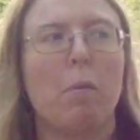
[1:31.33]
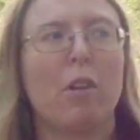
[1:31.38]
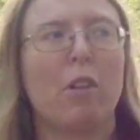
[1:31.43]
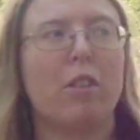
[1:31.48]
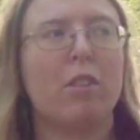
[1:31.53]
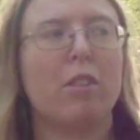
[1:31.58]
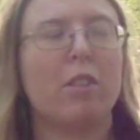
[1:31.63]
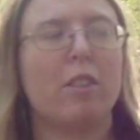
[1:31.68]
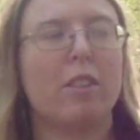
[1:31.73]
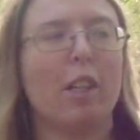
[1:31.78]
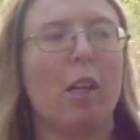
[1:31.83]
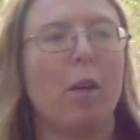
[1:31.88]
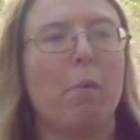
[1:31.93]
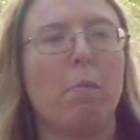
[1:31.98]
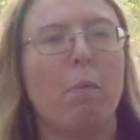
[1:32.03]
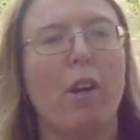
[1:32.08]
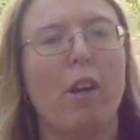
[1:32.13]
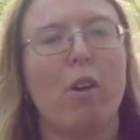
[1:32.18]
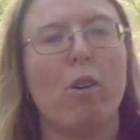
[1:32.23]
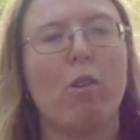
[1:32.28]
Because that
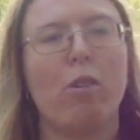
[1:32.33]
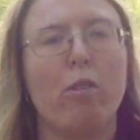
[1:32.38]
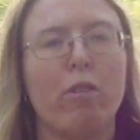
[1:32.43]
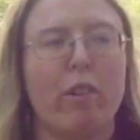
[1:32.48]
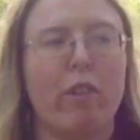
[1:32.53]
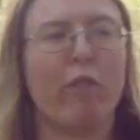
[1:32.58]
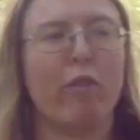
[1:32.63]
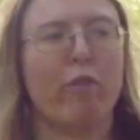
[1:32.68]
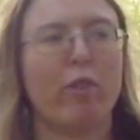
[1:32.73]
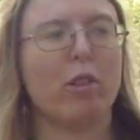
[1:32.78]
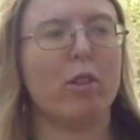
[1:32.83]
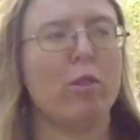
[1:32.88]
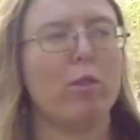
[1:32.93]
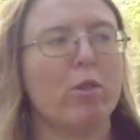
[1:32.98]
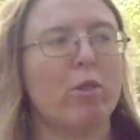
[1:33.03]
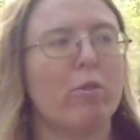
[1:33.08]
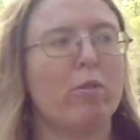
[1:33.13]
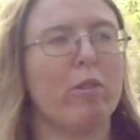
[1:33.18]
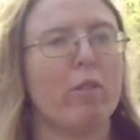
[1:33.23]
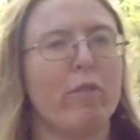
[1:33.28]
my aura
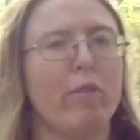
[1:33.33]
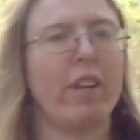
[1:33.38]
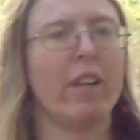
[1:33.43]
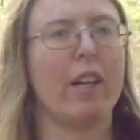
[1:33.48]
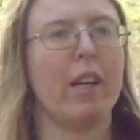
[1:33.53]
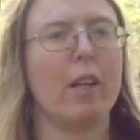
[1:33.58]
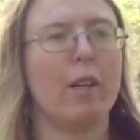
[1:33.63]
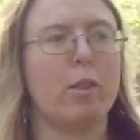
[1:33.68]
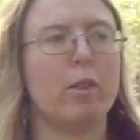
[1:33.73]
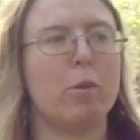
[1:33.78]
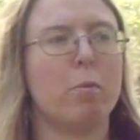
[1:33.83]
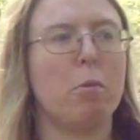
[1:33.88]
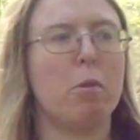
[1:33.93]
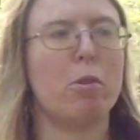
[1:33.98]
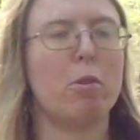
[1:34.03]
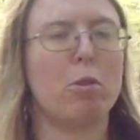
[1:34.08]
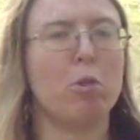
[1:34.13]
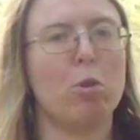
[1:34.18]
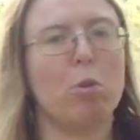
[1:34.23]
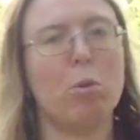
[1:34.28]
fused with that huge
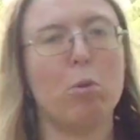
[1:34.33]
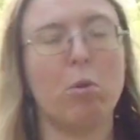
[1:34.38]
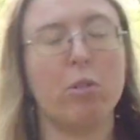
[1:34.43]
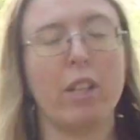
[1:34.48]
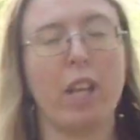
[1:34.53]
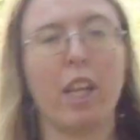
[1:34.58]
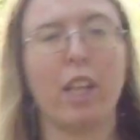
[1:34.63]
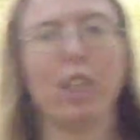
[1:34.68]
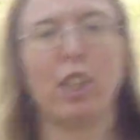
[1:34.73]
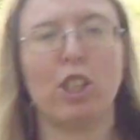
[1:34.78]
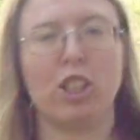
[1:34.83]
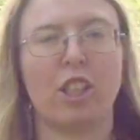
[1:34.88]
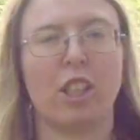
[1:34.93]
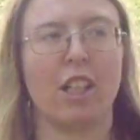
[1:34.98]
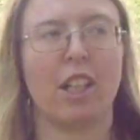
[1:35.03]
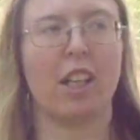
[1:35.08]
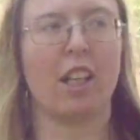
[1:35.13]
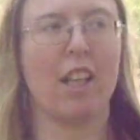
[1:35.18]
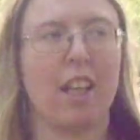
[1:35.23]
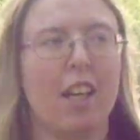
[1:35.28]
spiritual
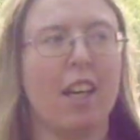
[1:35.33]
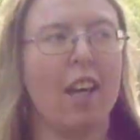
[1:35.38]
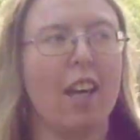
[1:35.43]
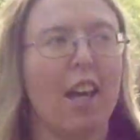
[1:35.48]
energy,